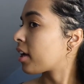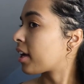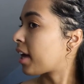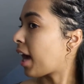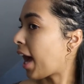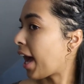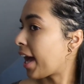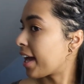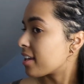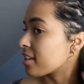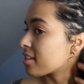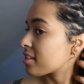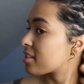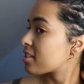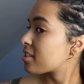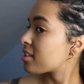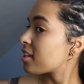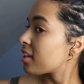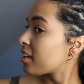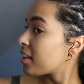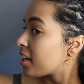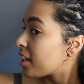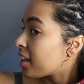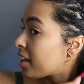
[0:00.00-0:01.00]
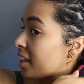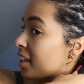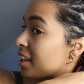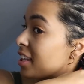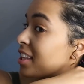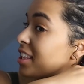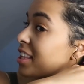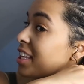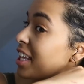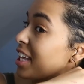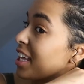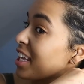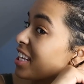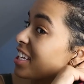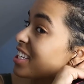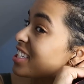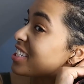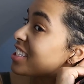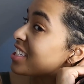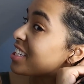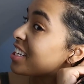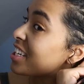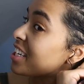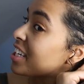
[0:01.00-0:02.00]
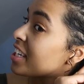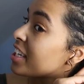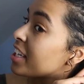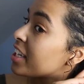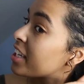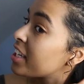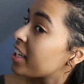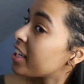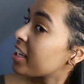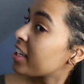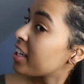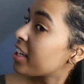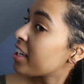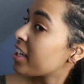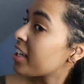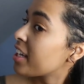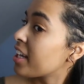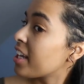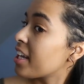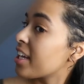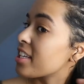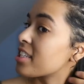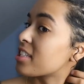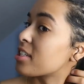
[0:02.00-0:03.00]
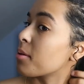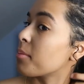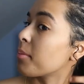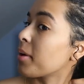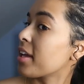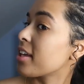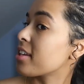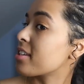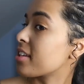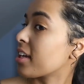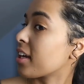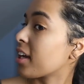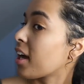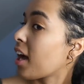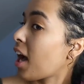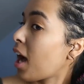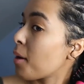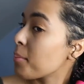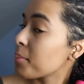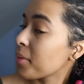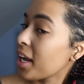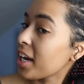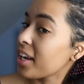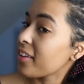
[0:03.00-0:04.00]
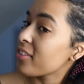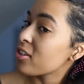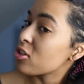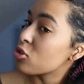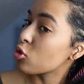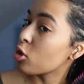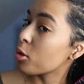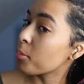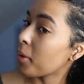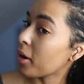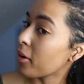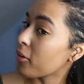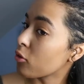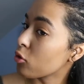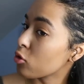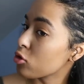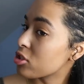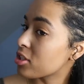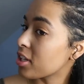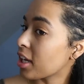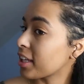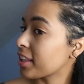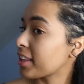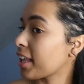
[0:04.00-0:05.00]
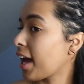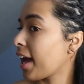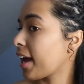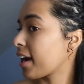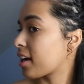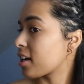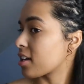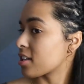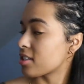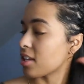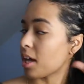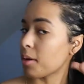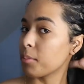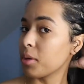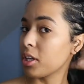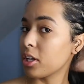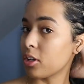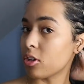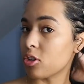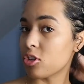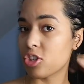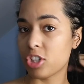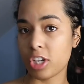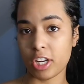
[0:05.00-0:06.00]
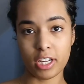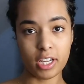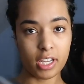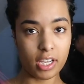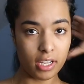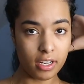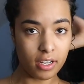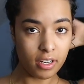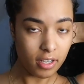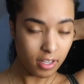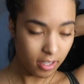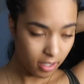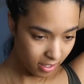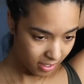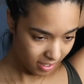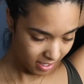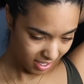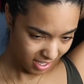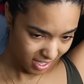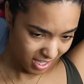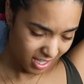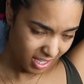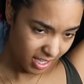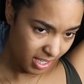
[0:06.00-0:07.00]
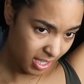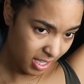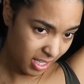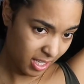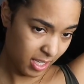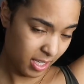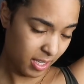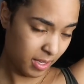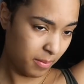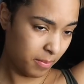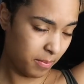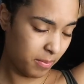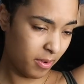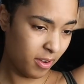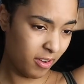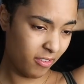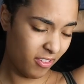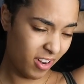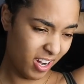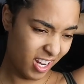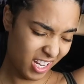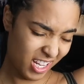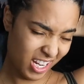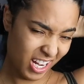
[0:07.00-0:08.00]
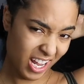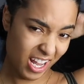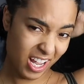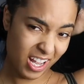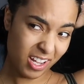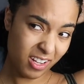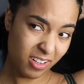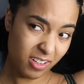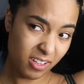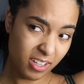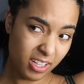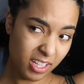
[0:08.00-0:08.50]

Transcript: Guys, this is amazing. I'm not even doing my roots like that because I'm a little chicken, but right now.